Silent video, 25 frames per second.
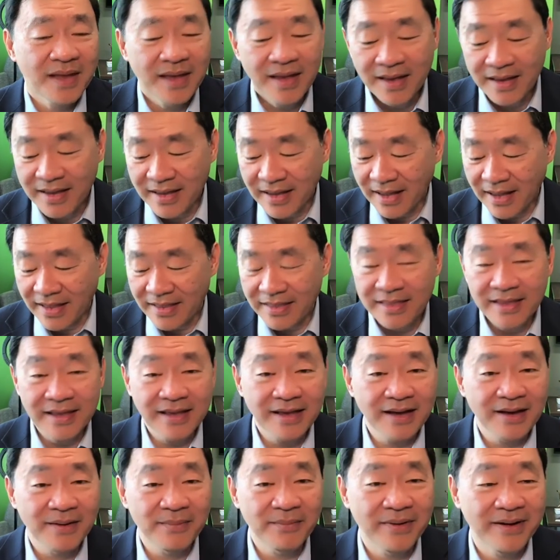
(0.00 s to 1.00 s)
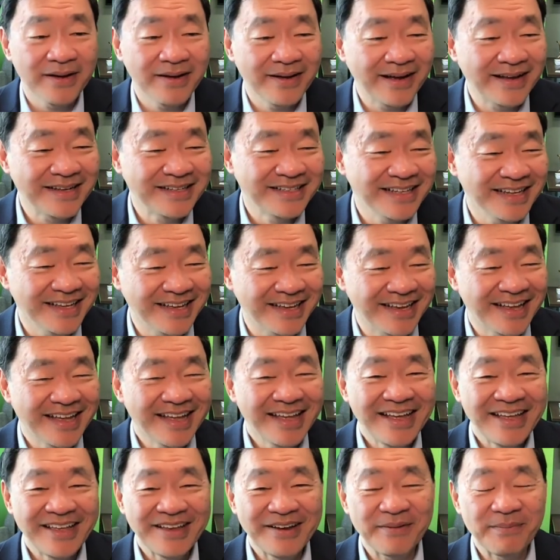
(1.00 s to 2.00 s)
Yeah, I tell you,
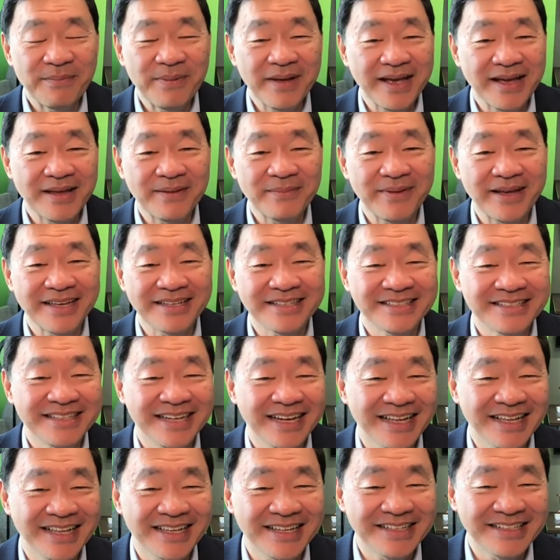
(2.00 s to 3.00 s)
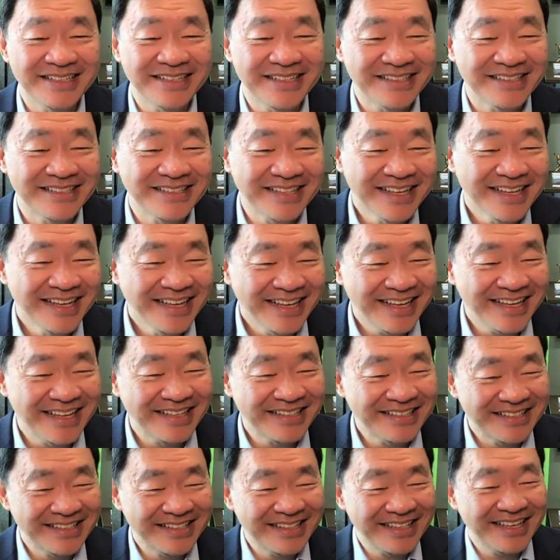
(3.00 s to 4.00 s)
your PanMass challenge
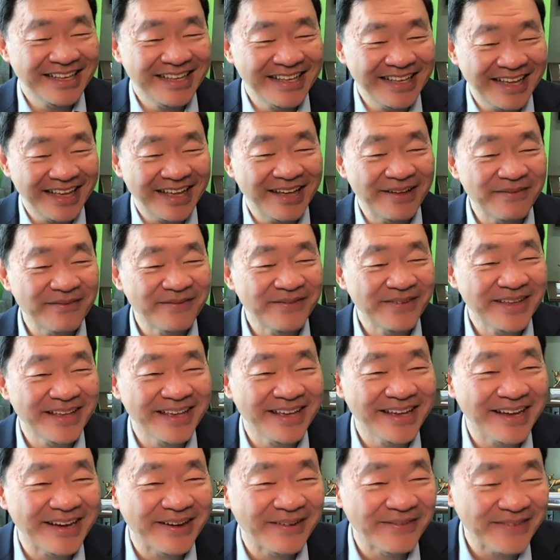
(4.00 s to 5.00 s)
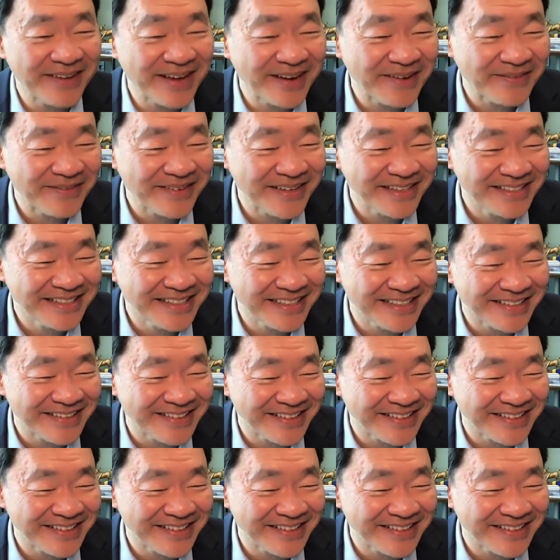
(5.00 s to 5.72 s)
is the envy of every single